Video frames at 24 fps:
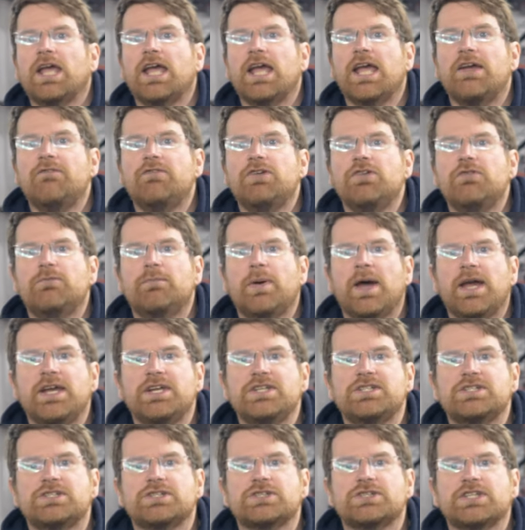If you've
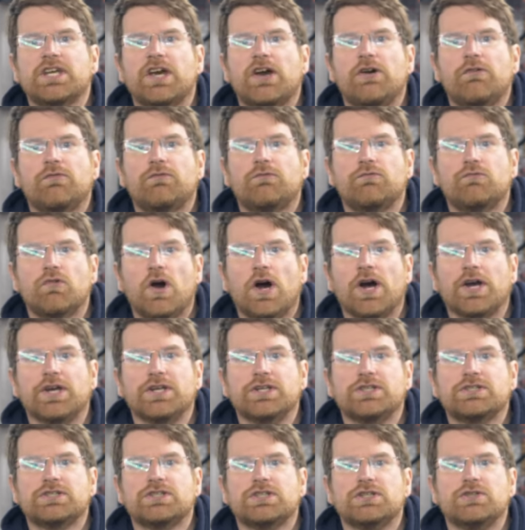paced yourself
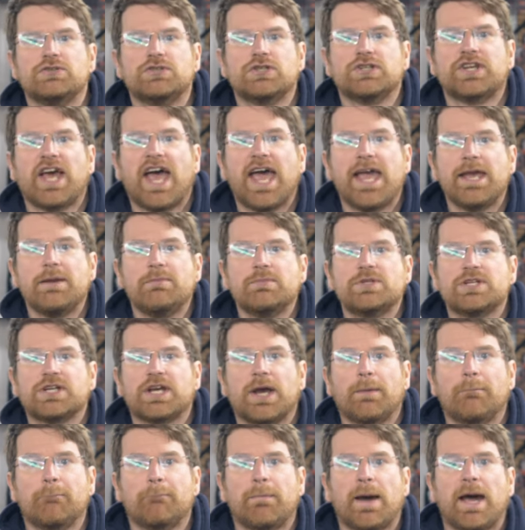right, you should aim to
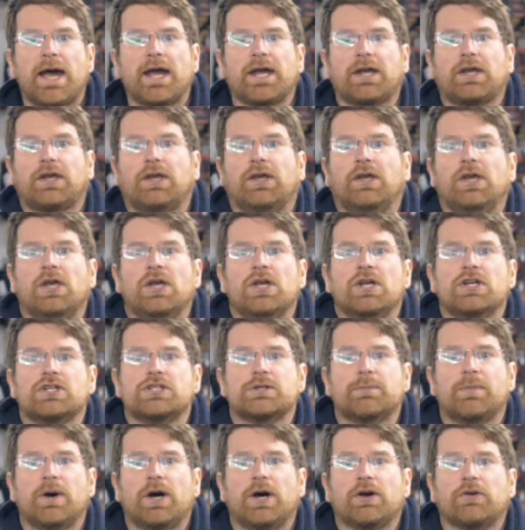come back
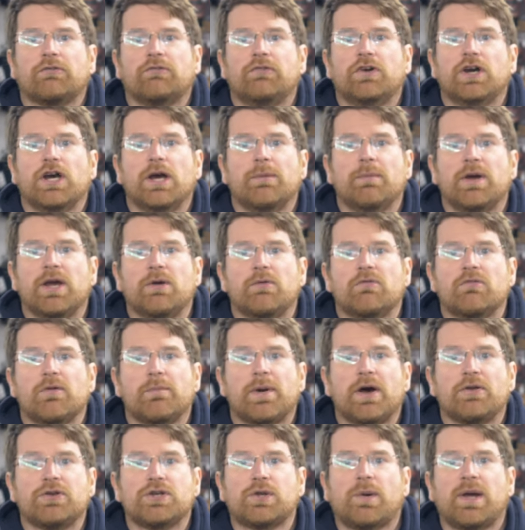to Parc Fermé with
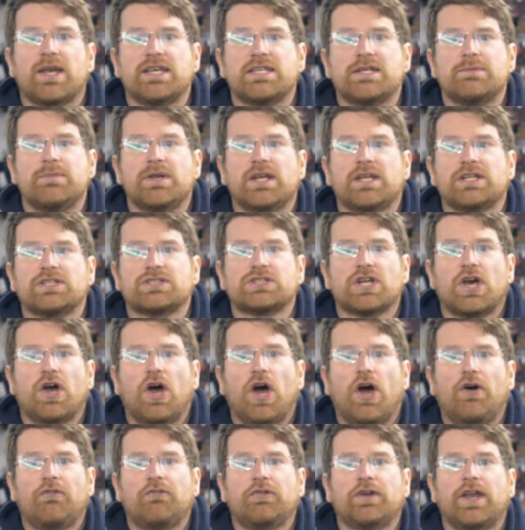about 20 minutes to
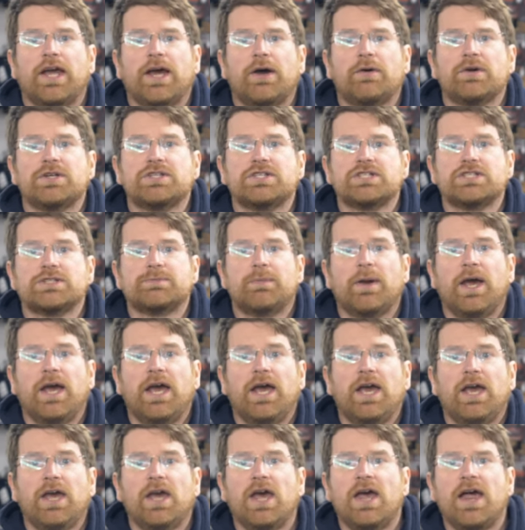half an hour to
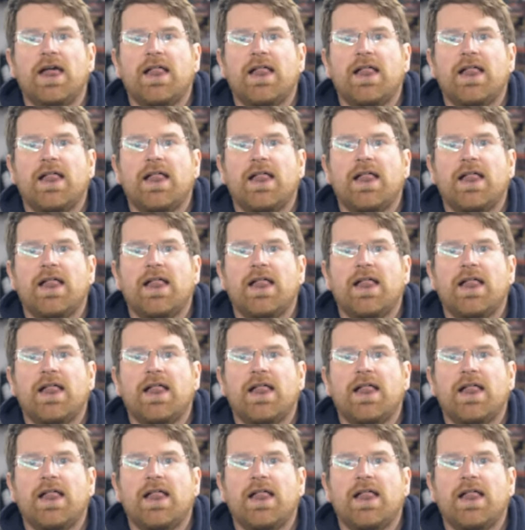spare.